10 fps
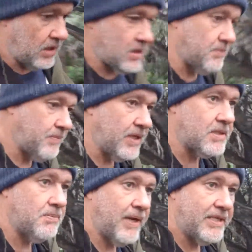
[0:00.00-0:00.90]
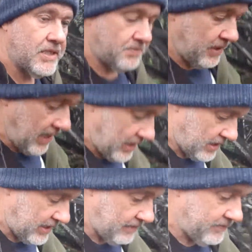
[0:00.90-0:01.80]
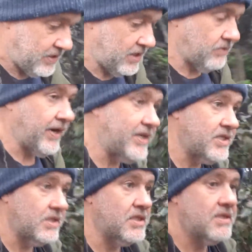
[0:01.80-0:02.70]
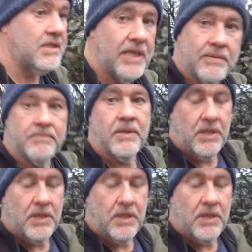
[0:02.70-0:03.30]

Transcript: it's a it's a place that's been handed down for generations um,